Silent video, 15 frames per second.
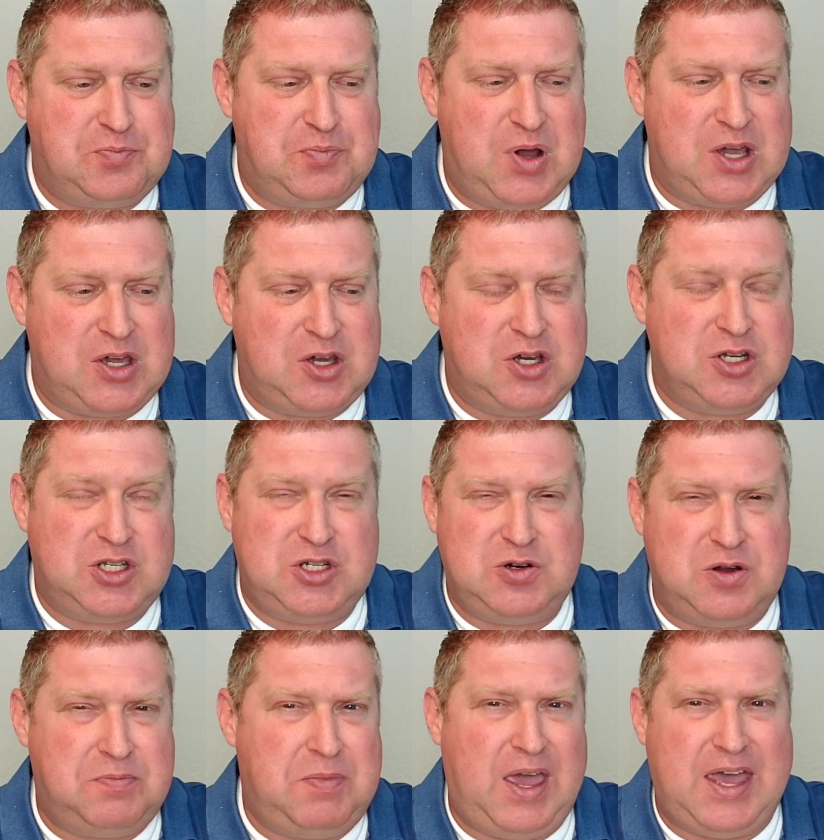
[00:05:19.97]
but could
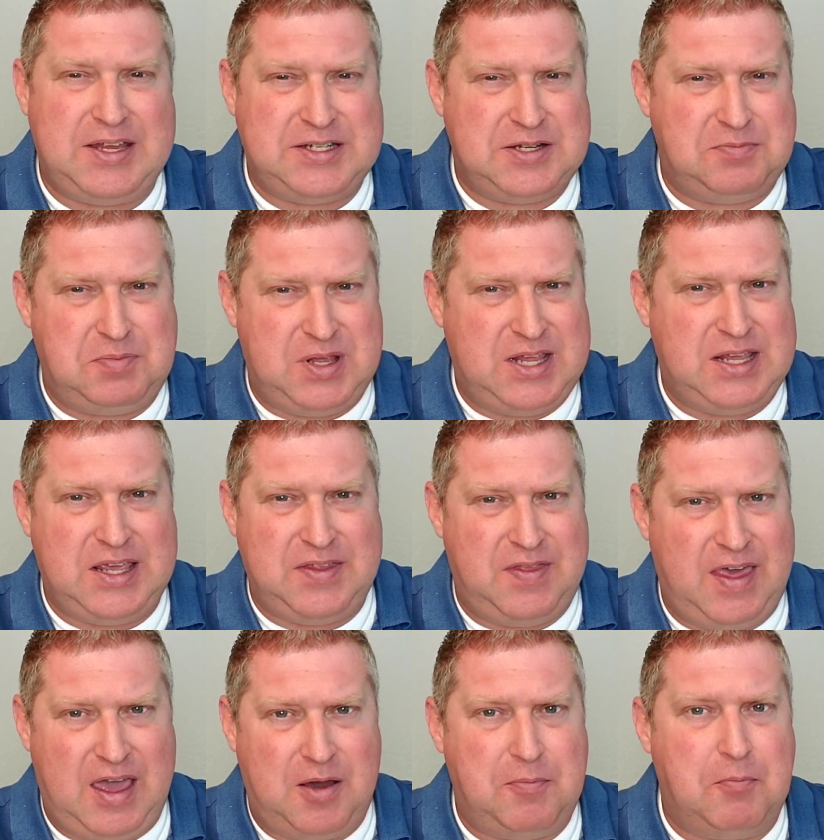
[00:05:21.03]
you imagine being in
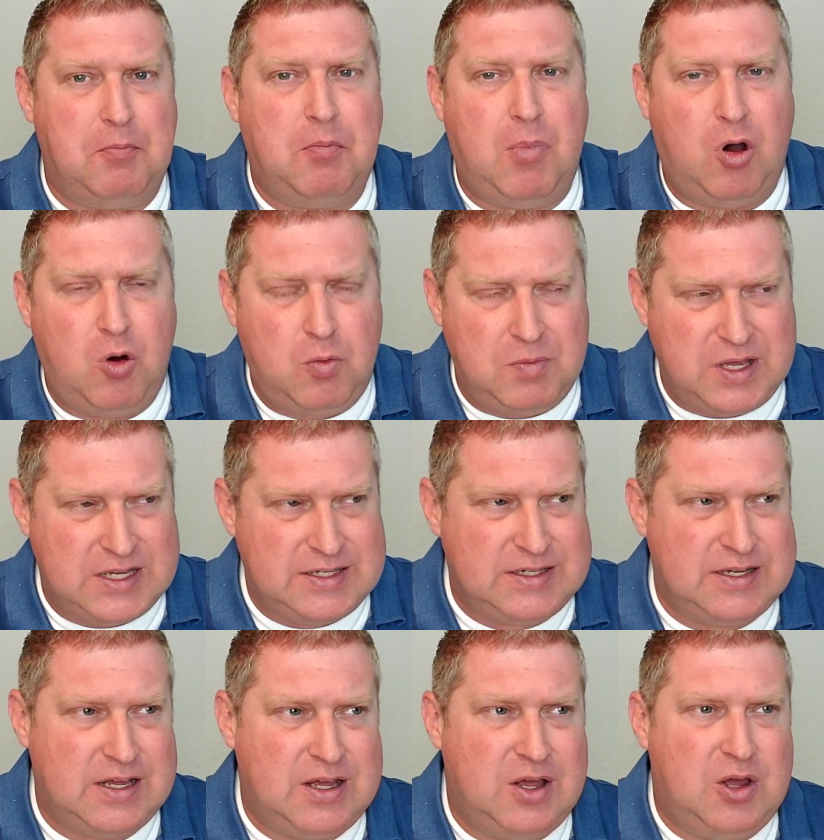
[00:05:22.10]
that
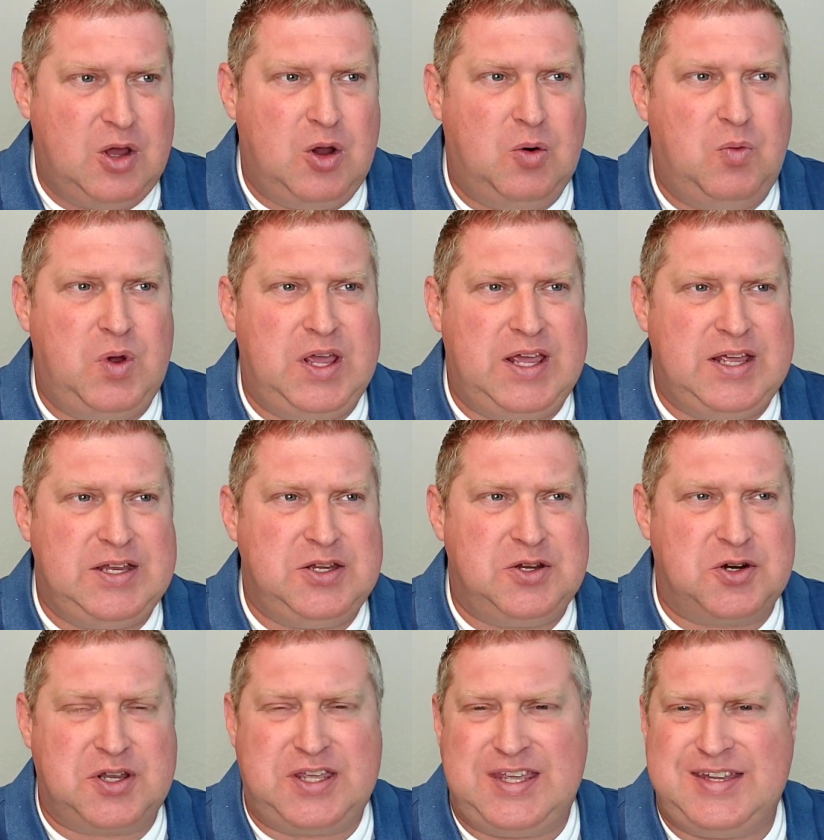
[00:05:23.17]
moment when
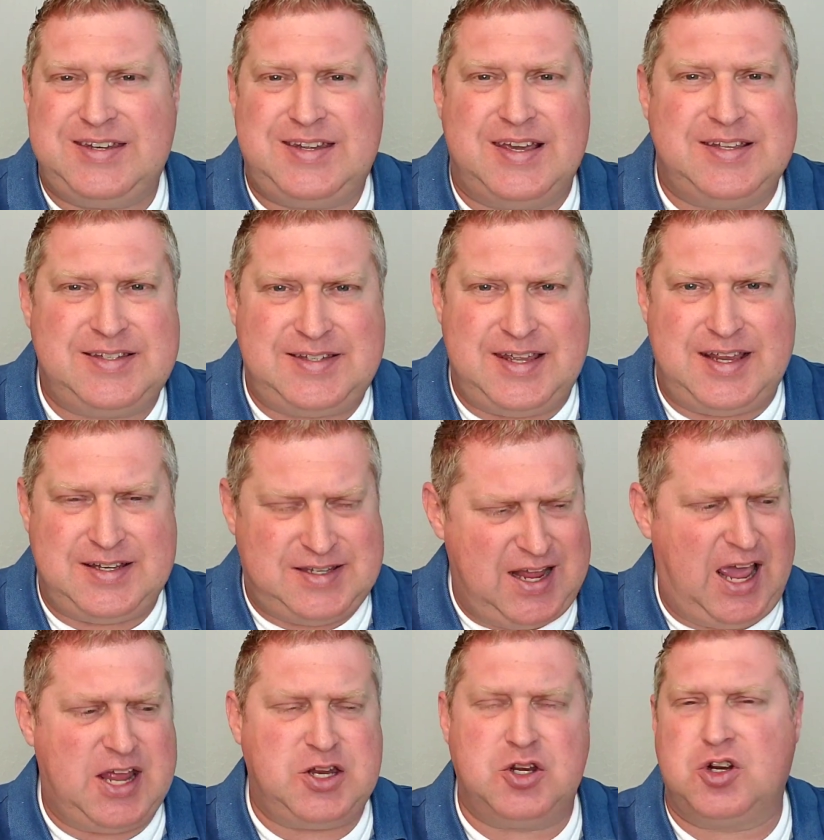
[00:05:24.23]
your kid does say,
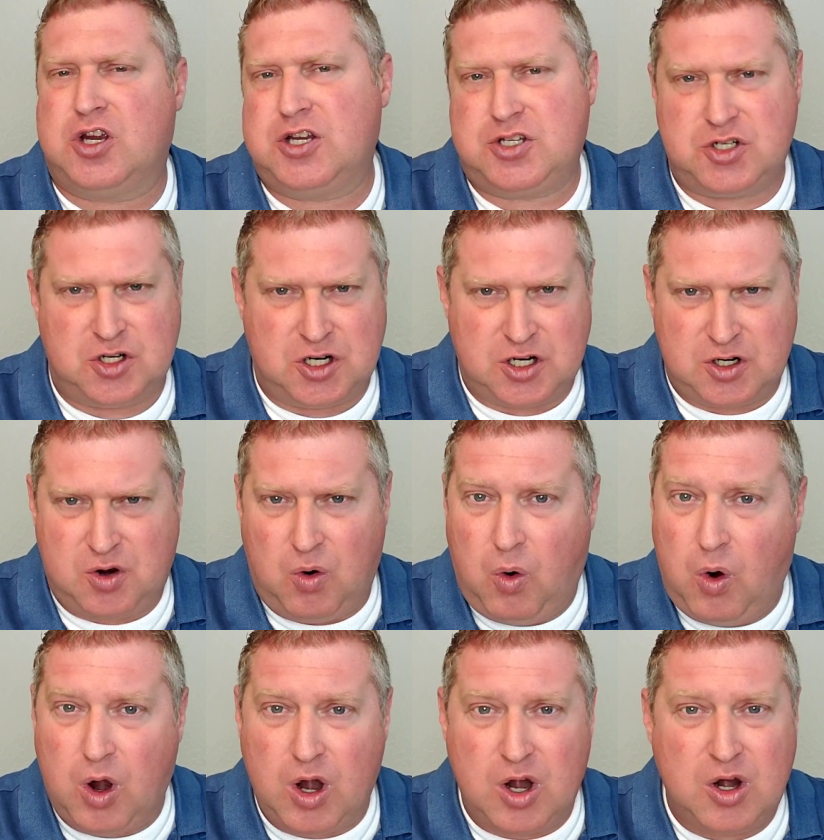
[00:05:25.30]
Dad, you're a jerk,
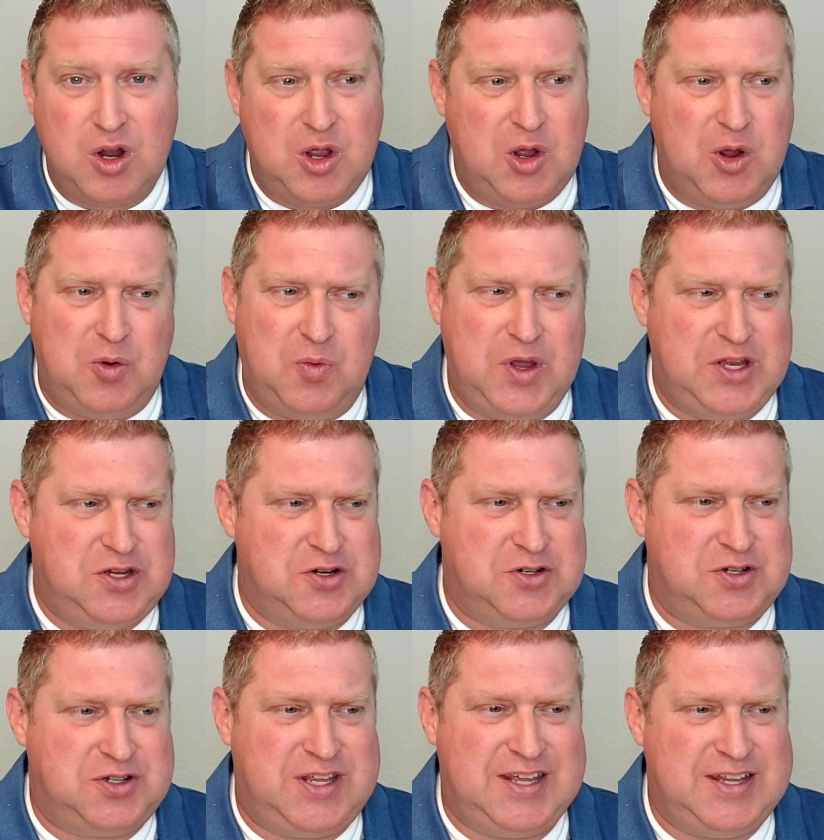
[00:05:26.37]
or when your
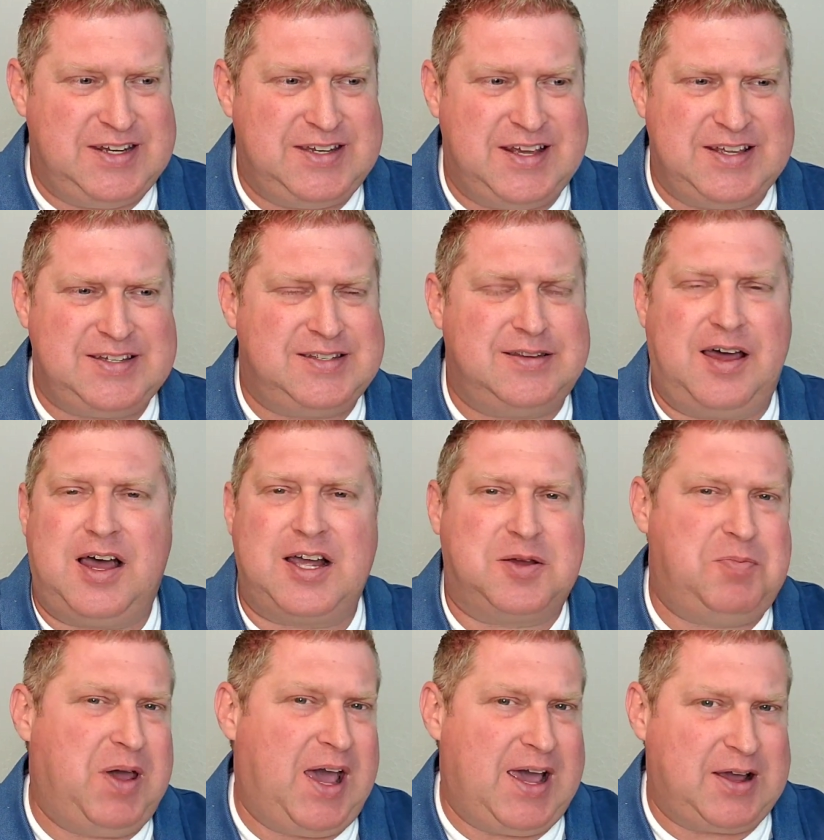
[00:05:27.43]
kid does
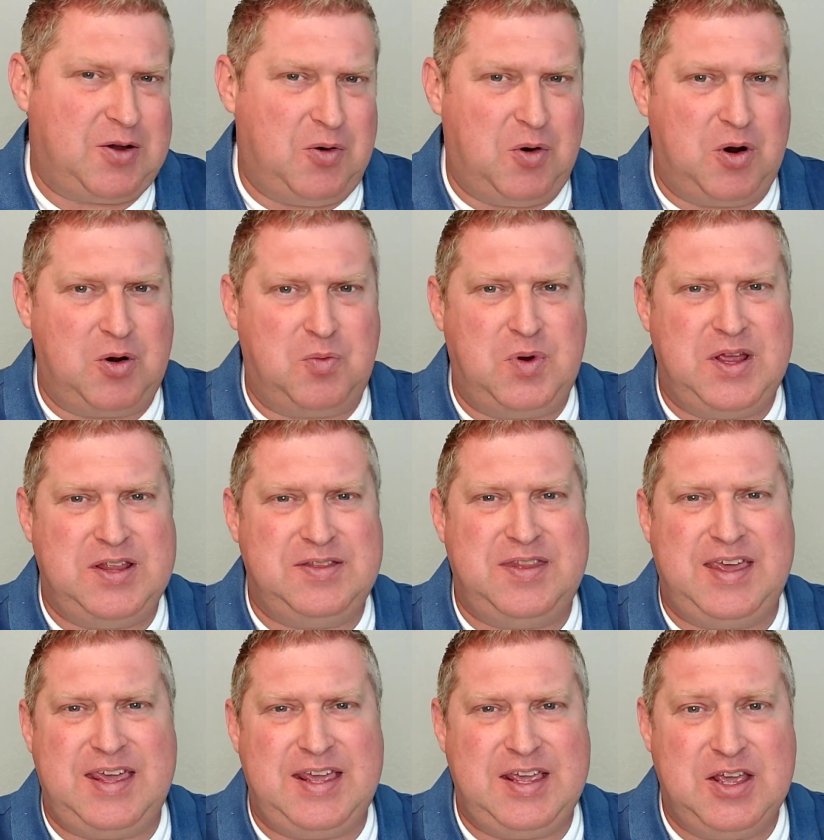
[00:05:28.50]
talk back, or when
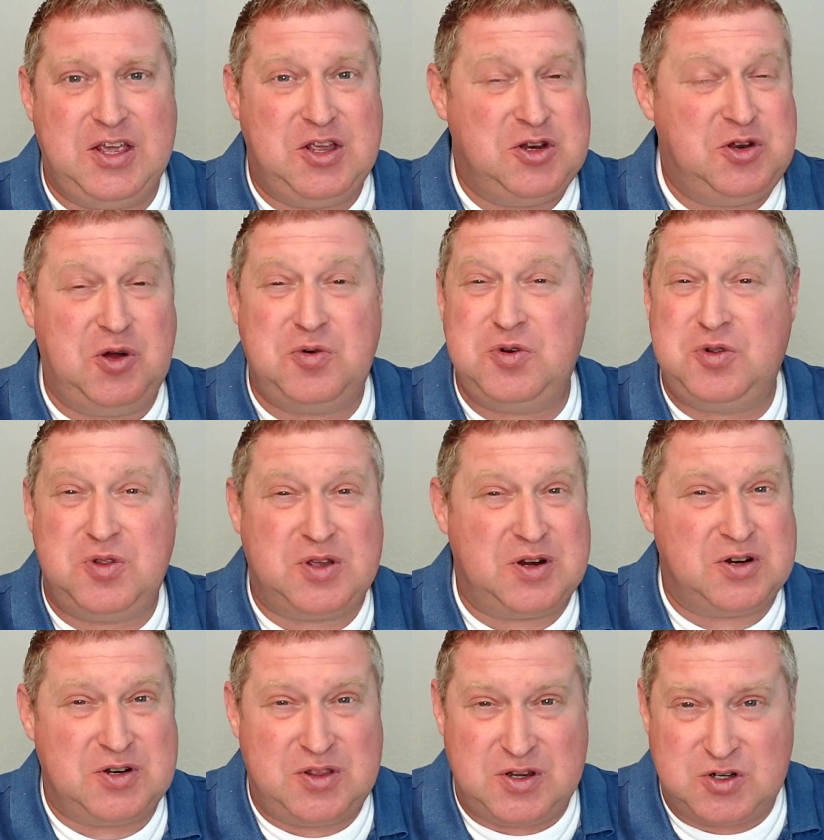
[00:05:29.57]
they don't do
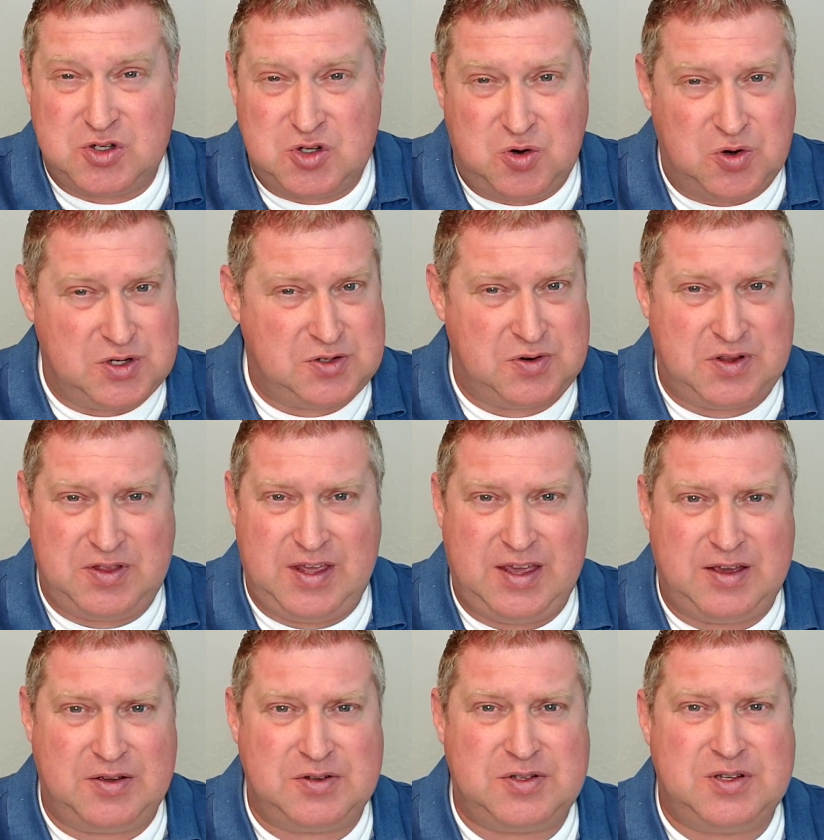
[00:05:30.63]
their chores around the
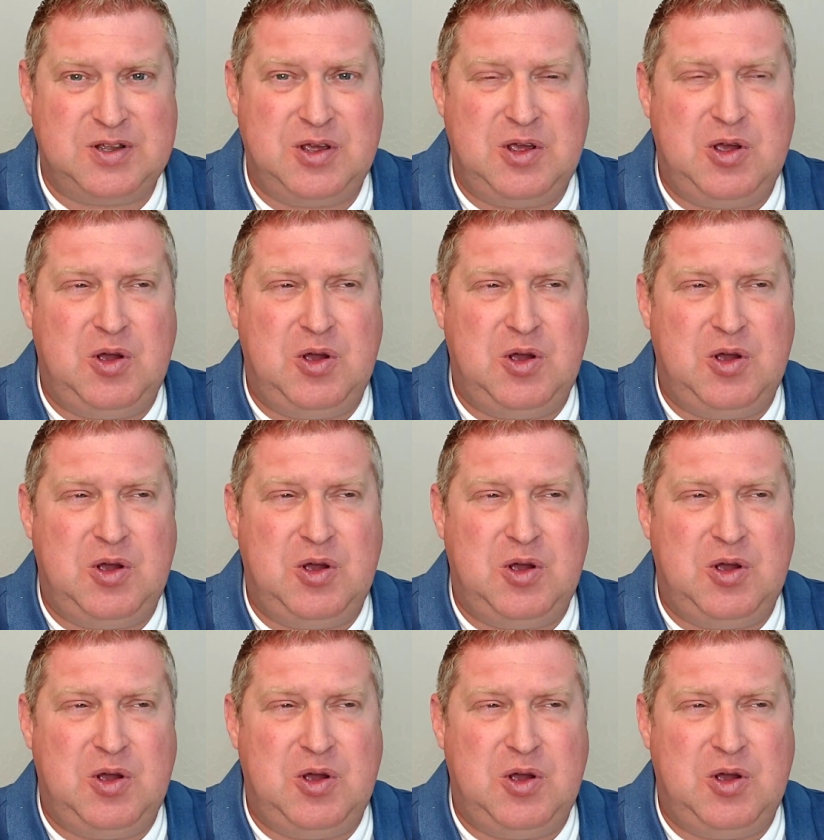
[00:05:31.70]
house?